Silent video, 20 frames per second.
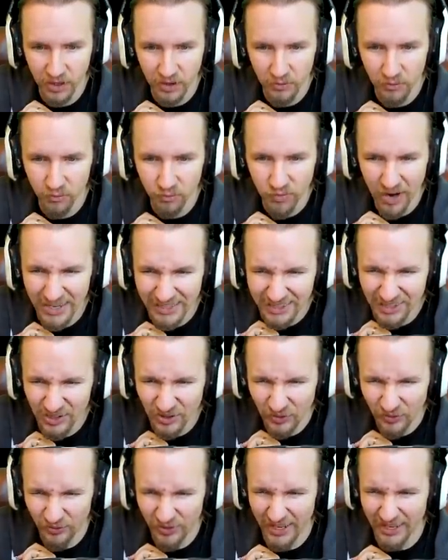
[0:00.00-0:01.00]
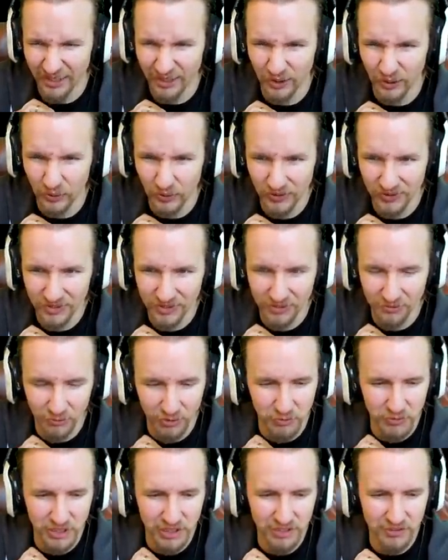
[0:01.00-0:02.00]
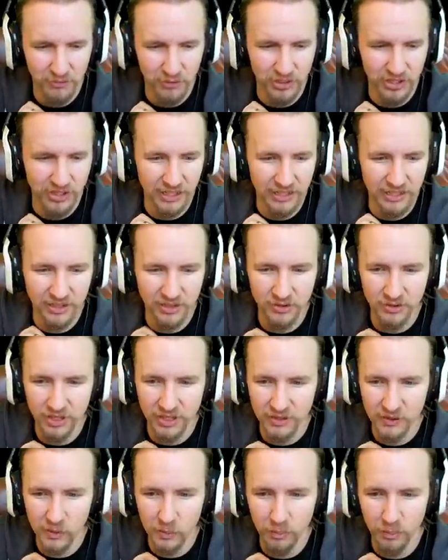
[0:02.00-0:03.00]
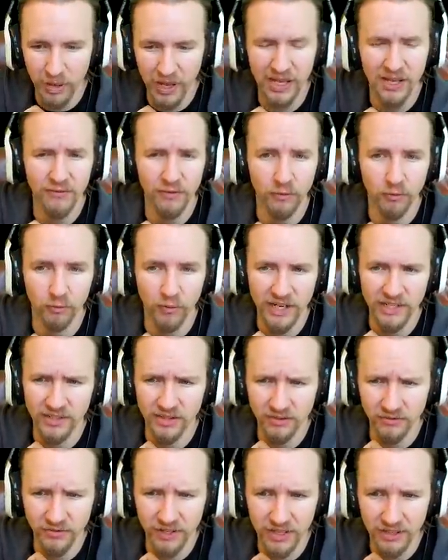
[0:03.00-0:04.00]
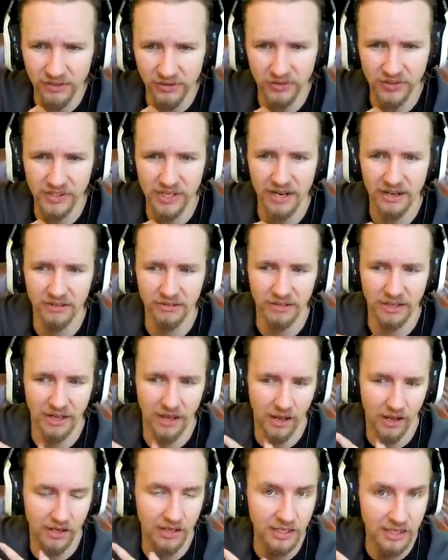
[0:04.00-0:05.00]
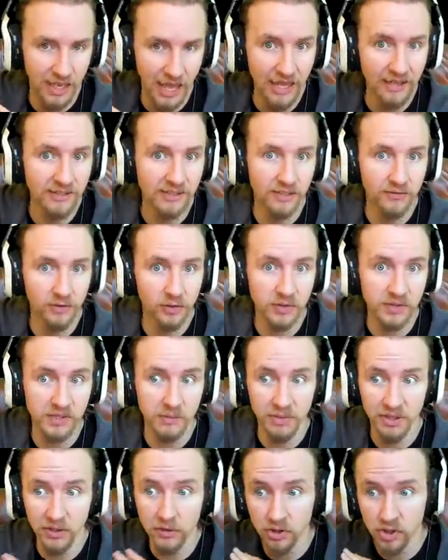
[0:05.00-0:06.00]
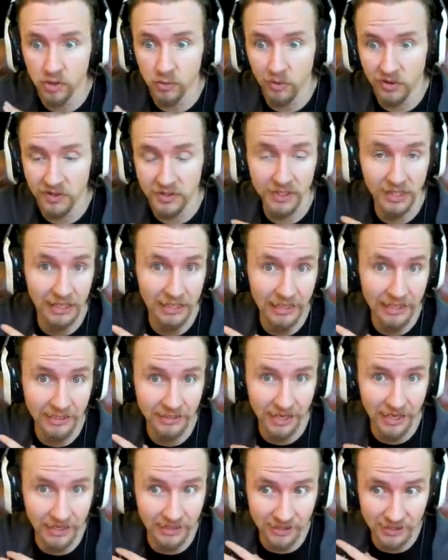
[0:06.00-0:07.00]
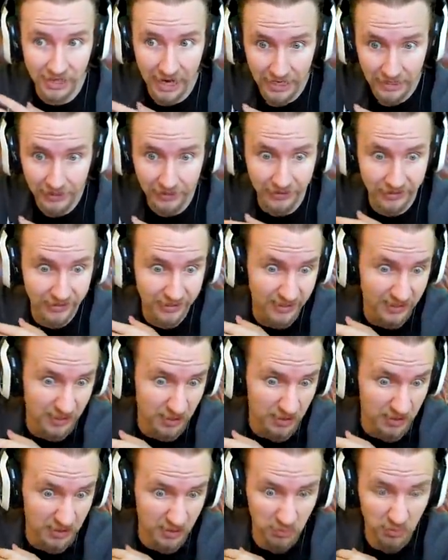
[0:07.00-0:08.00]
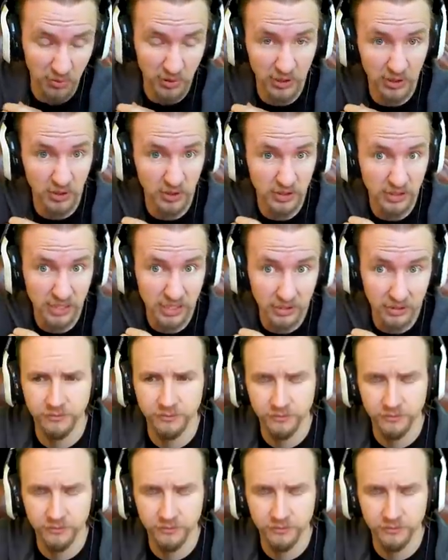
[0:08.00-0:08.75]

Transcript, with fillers: Rental vehicles? What are we gonna? What are they gonna do? Get us to pay for rental vehicles now? I guess if you're somebody who just wants to collect ace tankers, it's a, it's a pretty good deal.